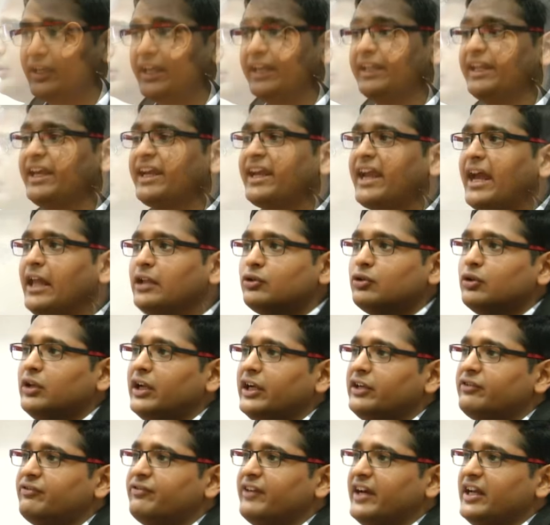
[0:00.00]
Can I
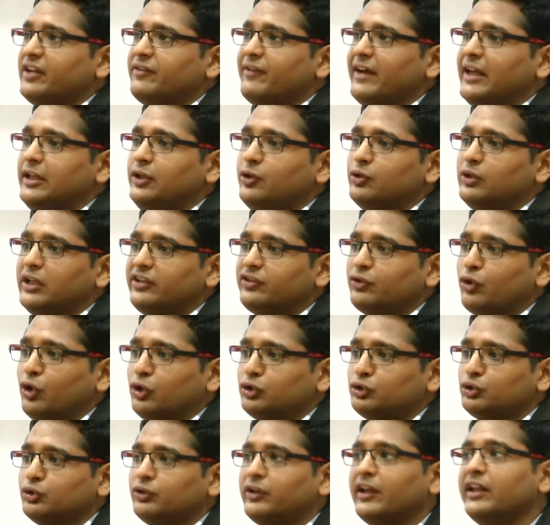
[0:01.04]
calculate fair value less
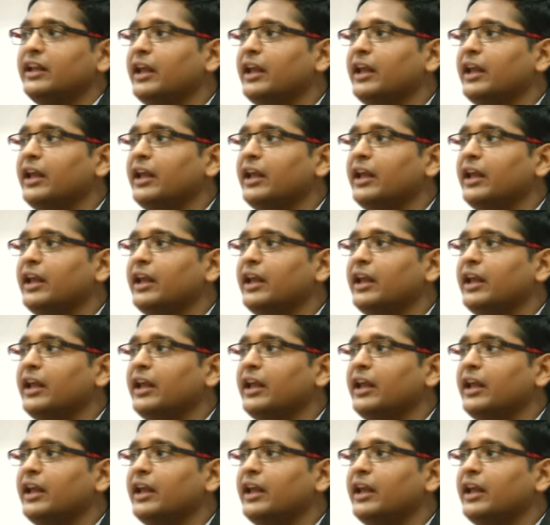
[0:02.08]
cost to sell?